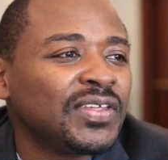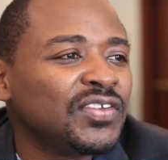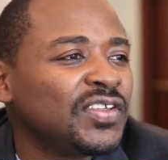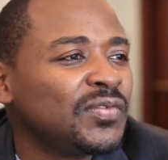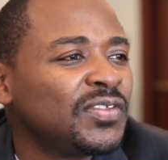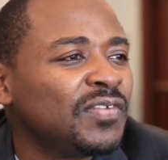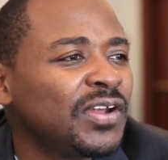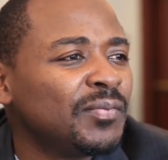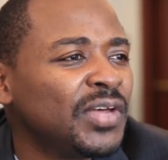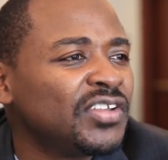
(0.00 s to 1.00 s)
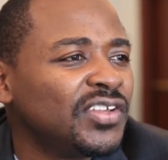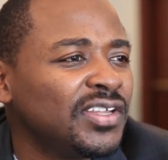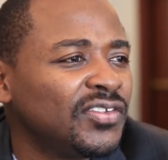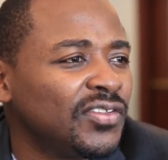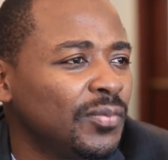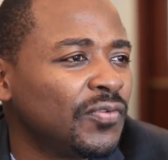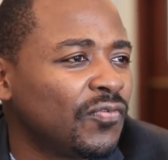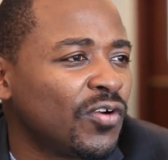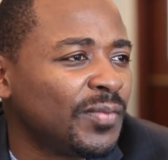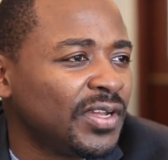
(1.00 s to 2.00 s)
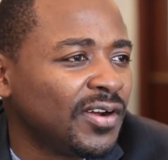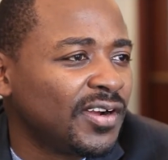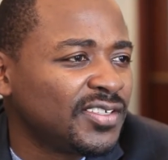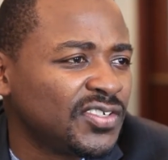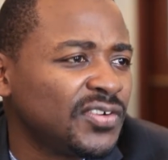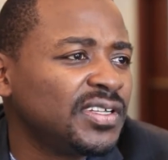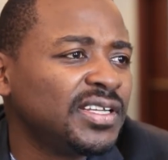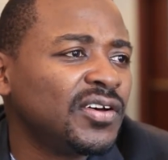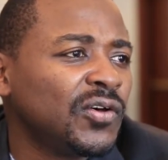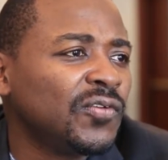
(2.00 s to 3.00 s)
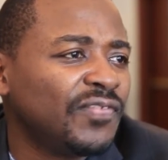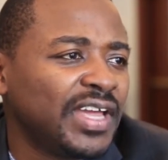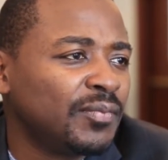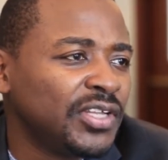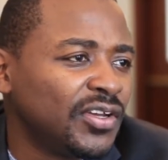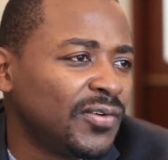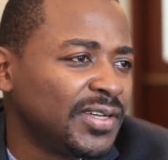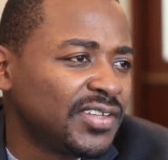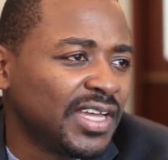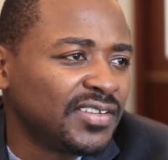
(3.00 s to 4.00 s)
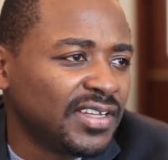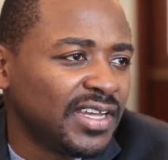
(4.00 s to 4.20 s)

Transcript: was that she was very much into the performing arts. Certainly the whole family always got